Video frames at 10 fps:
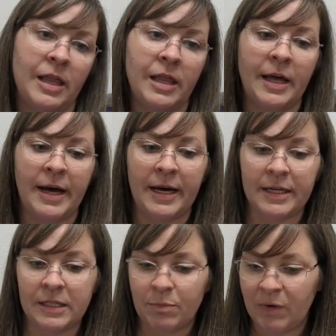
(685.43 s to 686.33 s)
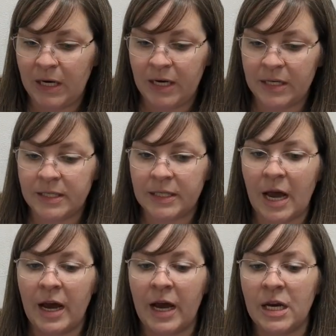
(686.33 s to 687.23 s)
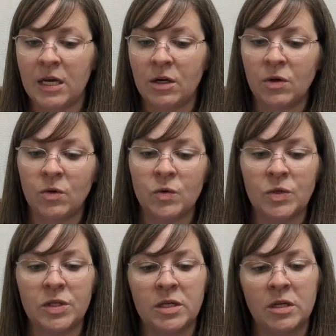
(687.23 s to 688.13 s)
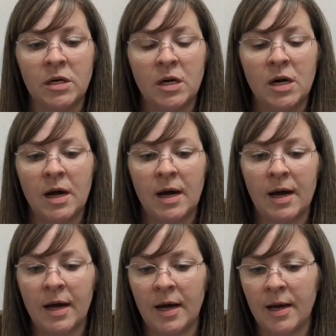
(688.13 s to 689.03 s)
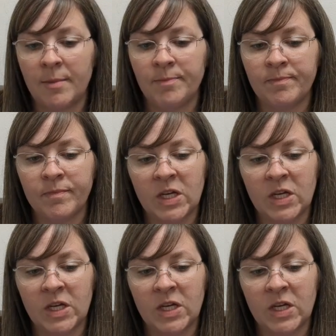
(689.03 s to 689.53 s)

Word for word: that piece. I used um,